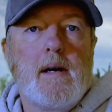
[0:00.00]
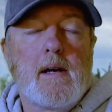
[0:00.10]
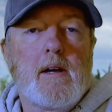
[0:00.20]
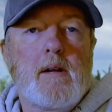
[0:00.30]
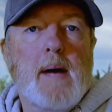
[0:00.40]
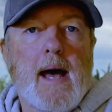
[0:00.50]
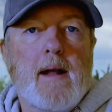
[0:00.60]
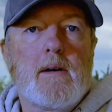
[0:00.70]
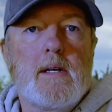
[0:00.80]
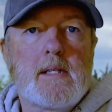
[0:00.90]
A good
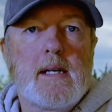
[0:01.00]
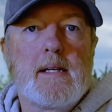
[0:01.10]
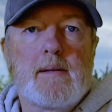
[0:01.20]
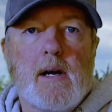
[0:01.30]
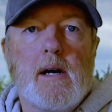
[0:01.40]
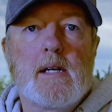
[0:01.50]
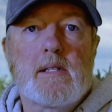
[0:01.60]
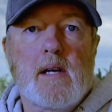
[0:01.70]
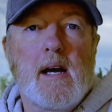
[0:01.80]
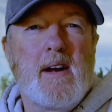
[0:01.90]
paddle is going to
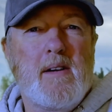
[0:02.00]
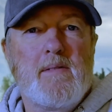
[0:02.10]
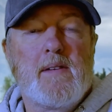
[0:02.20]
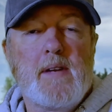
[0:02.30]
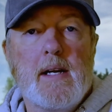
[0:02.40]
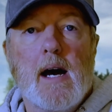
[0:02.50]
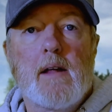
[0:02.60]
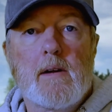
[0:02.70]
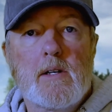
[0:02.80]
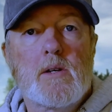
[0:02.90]
cost
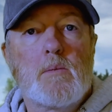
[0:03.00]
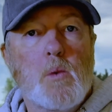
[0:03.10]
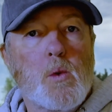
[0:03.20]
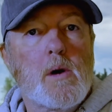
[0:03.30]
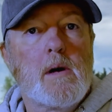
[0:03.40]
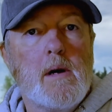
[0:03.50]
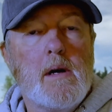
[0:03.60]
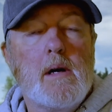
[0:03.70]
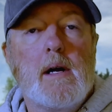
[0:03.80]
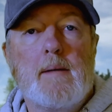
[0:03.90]
$150 or more.
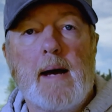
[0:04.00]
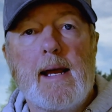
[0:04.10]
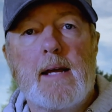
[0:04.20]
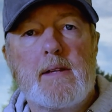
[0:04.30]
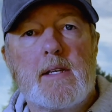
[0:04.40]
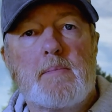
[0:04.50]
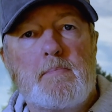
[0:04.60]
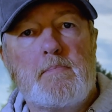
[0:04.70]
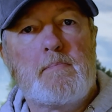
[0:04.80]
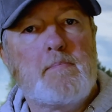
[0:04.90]
I got this
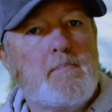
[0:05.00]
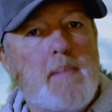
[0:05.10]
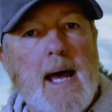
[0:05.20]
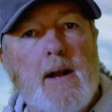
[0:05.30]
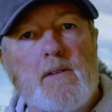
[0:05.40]
paddle